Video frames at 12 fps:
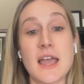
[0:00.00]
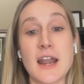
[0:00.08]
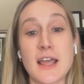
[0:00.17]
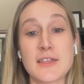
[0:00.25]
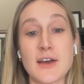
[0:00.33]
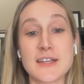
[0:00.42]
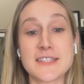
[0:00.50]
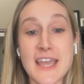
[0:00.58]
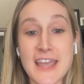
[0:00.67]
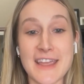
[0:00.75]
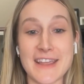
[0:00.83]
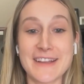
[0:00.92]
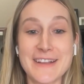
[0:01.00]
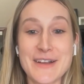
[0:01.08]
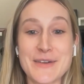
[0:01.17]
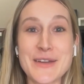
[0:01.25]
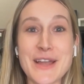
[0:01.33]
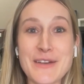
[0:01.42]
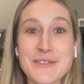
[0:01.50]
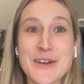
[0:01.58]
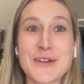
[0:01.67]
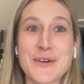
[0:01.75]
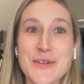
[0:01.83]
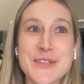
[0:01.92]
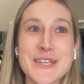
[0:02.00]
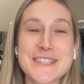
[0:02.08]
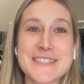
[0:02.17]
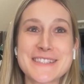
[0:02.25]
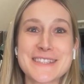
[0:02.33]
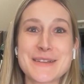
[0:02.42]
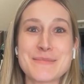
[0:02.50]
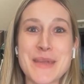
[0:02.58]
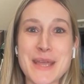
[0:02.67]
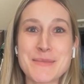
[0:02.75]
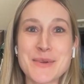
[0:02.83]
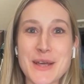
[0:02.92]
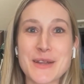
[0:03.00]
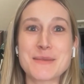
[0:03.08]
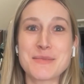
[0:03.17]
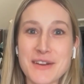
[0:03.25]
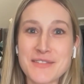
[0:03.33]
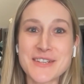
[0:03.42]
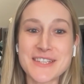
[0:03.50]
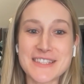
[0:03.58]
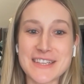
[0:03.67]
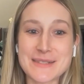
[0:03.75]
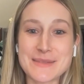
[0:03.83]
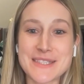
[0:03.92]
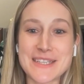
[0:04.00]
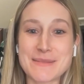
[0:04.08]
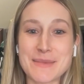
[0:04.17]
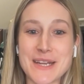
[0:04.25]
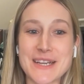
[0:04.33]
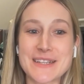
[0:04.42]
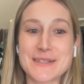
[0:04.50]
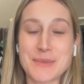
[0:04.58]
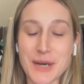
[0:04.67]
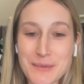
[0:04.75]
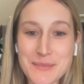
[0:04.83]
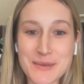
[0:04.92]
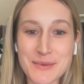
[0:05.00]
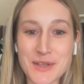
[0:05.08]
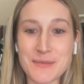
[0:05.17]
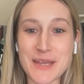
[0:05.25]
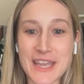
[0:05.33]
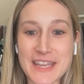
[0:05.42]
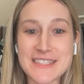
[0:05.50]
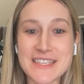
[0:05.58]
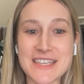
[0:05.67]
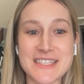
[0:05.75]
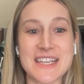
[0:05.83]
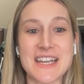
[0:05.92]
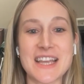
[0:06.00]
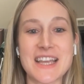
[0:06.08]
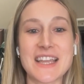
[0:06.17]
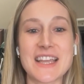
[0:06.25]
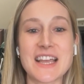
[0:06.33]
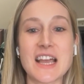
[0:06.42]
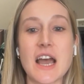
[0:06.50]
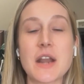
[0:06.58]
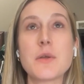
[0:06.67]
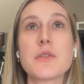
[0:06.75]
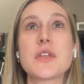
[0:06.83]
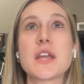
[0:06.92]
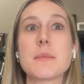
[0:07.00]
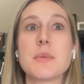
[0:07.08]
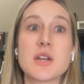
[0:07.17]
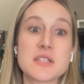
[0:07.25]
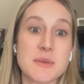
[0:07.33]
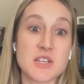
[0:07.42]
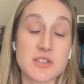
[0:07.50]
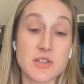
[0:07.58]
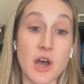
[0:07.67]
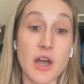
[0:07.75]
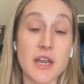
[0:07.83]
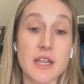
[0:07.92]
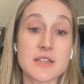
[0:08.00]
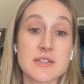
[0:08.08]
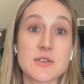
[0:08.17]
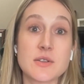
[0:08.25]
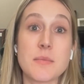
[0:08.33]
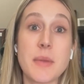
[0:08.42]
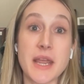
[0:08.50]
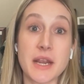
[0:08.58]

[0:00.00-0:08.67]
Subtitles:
And I thought, dang, I've run all these Mand Modality Preference Assessments in my department with all my cases, and I don't think I put as much thought into the